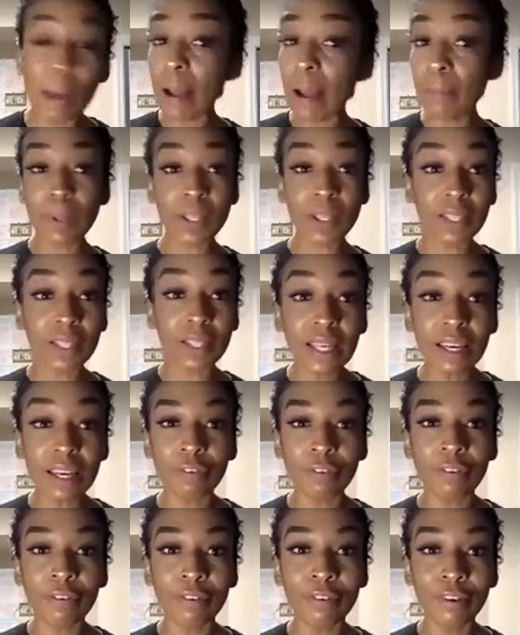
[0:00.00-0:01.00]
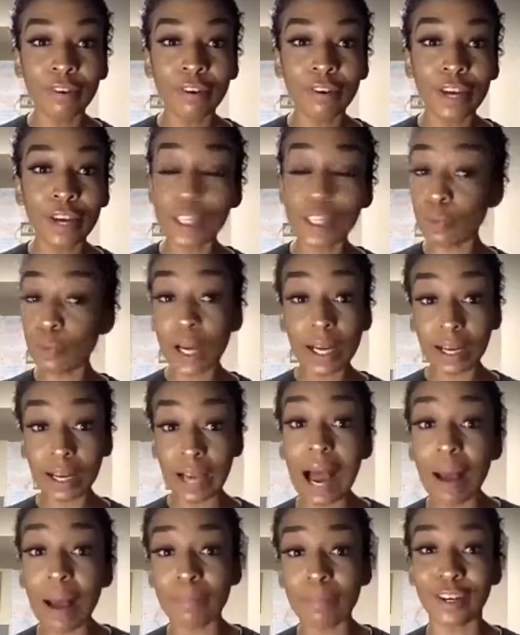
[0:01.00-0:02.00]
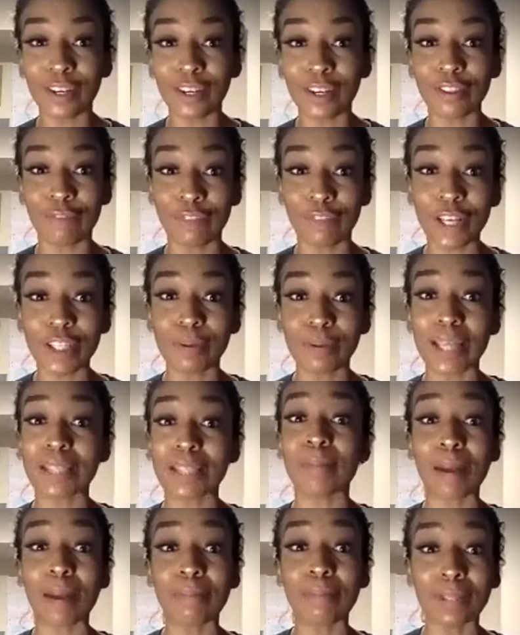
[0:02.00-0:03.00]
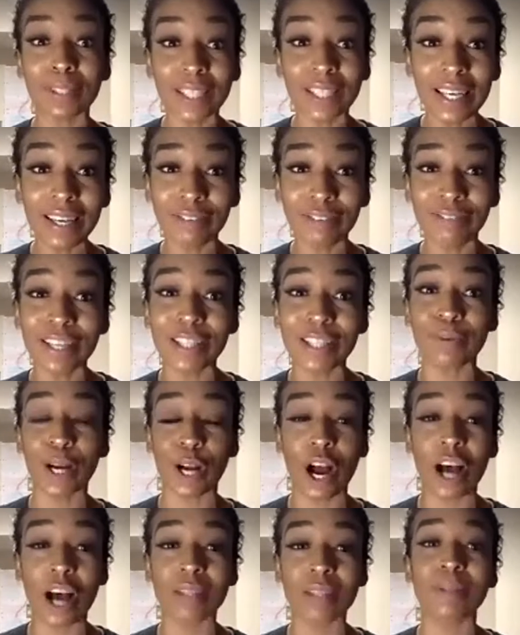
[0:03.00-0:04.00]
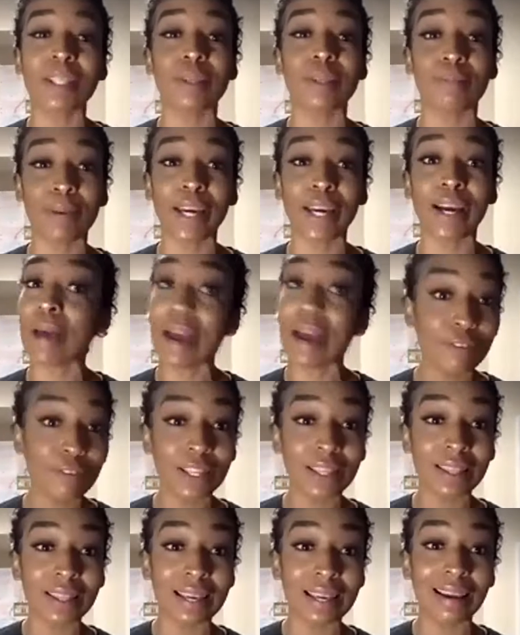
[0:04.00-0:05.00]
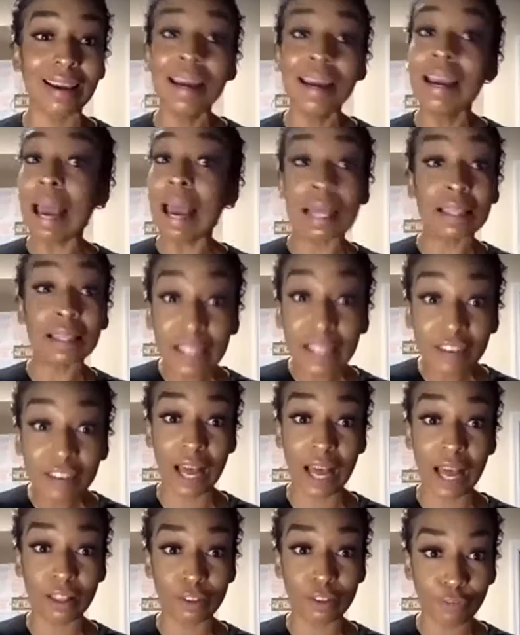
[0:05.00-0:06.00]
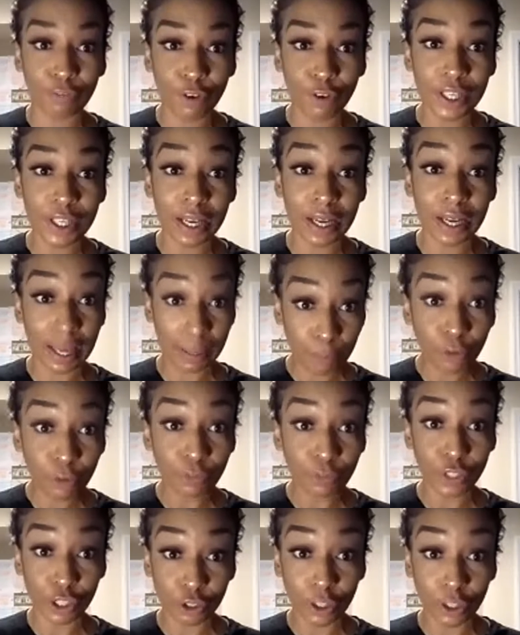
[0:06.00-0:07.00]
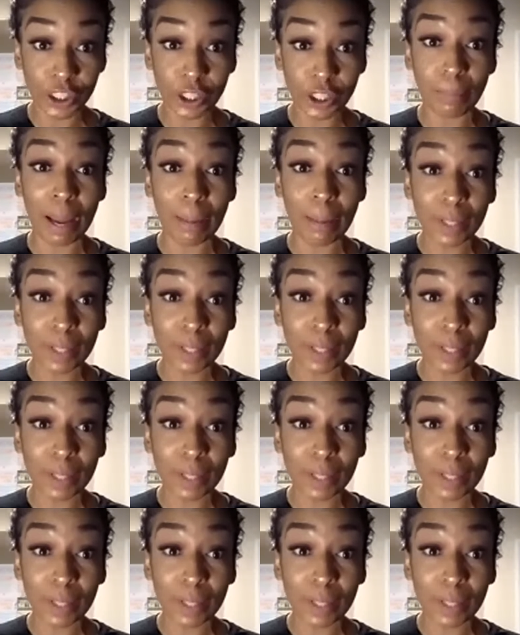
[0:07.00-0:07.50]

my belief is what got me here in the first place. My belief is what caused me to pick up everything and leave California and move to Georgia. My